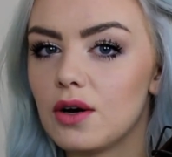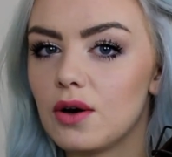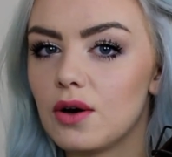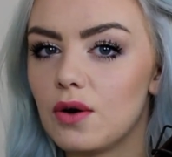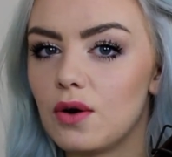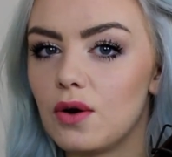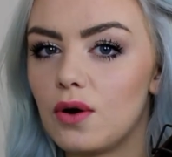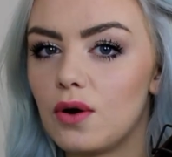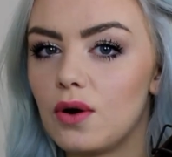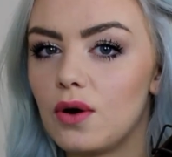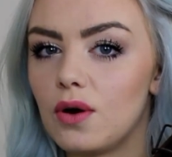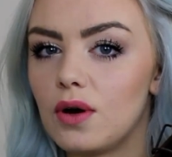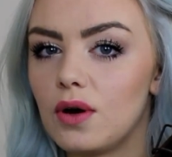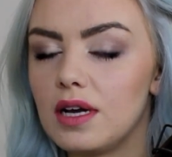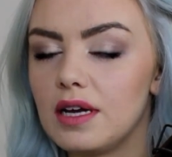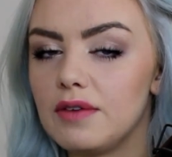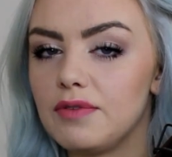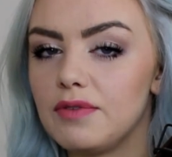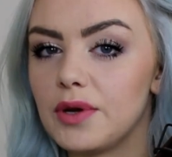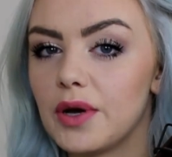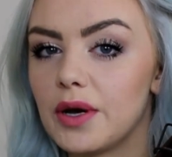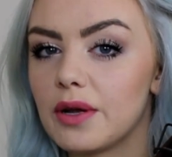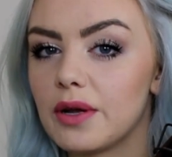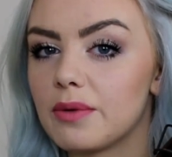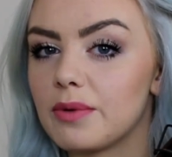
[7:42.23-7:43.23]
or
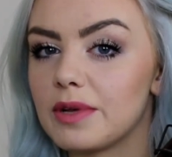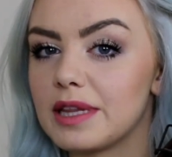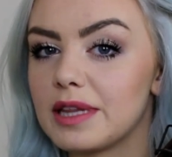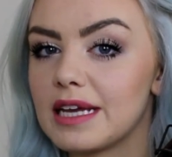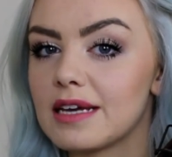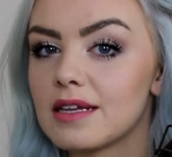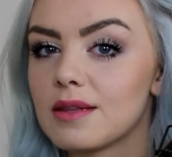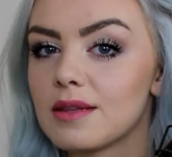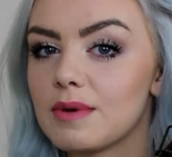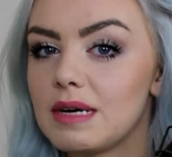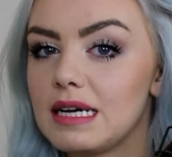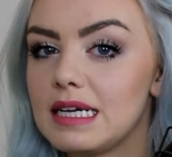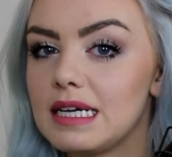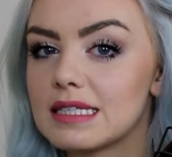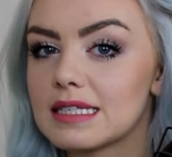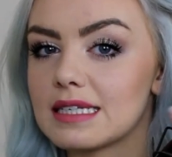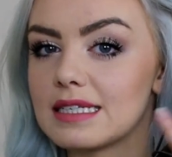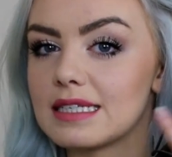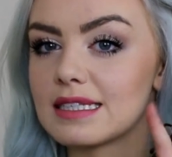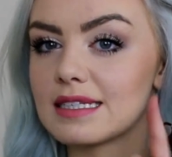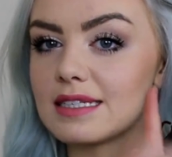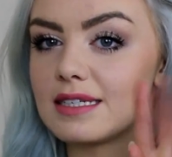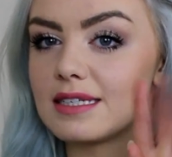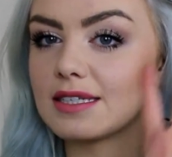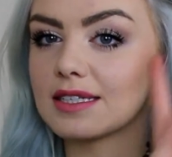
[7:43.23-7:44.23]
if you hold the wand the other way, it's
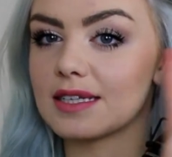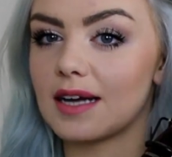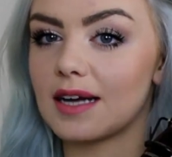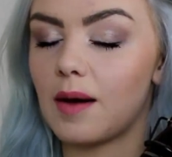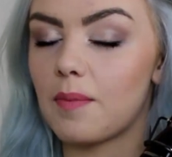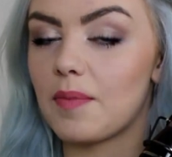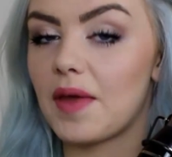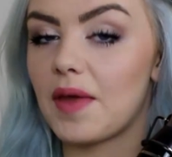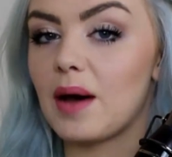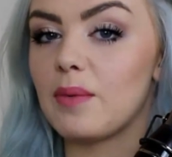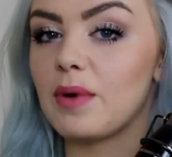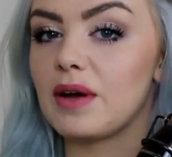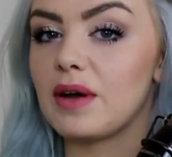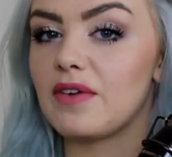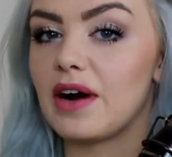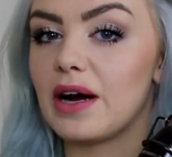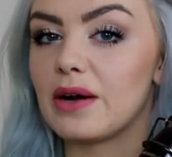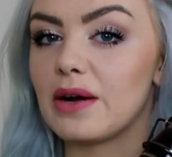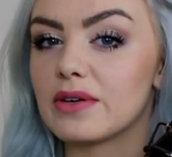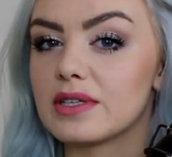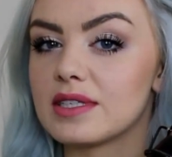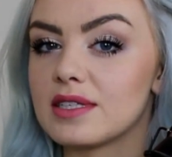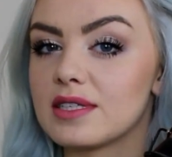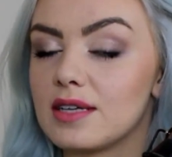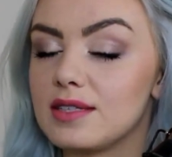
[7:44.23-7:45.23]
going to start to come that way around.